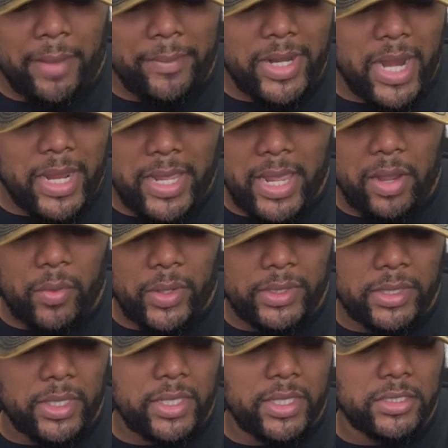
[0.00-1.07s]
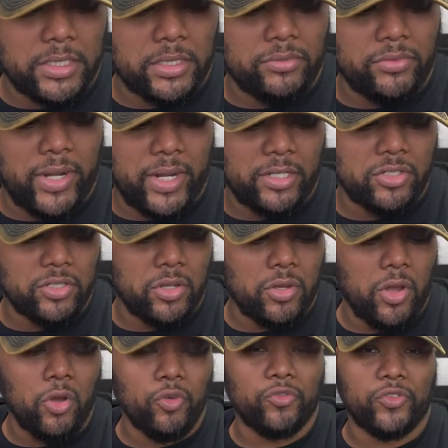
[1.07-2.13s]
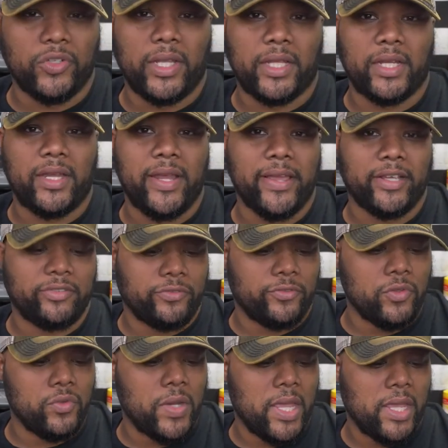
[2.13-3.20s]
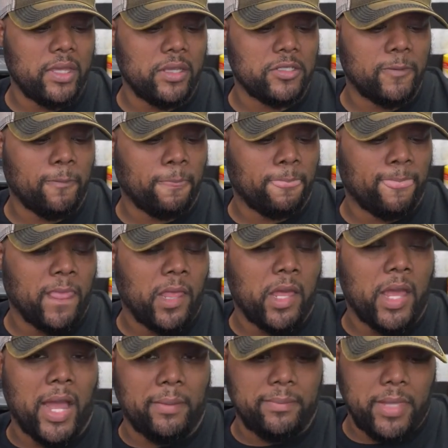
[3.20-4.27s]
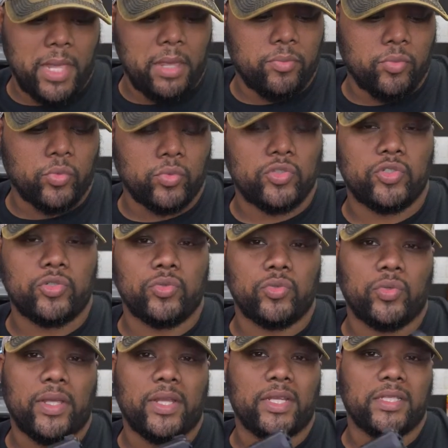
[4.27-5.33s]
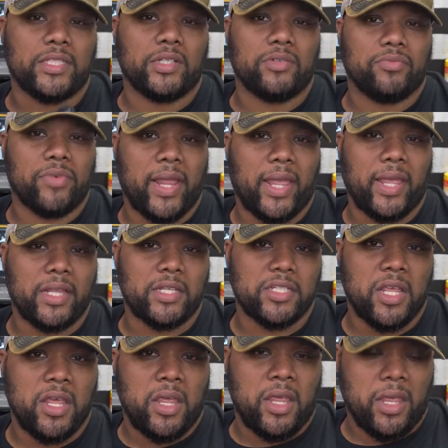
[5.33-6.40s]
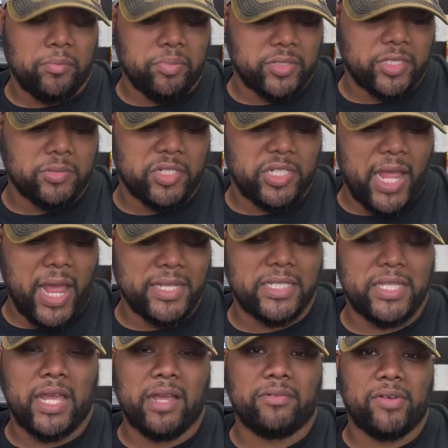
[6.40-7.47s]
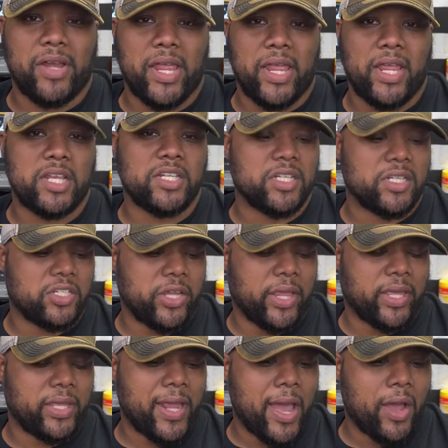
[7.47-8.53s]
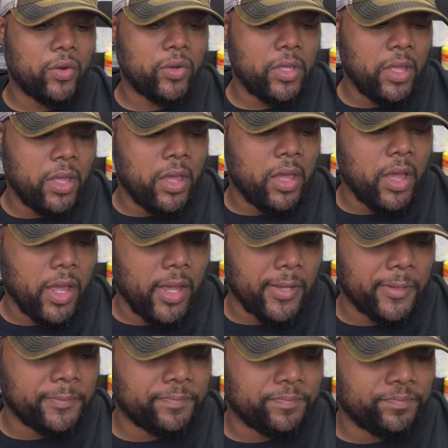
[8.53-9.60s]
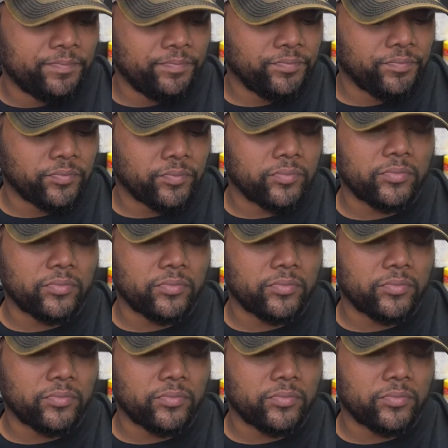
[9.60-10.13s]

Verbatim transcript: I mean, I can't wait to get it to the range. So hopefully in the next few days, I'll be able to get it to the range and put some shots down range and check it out. Um,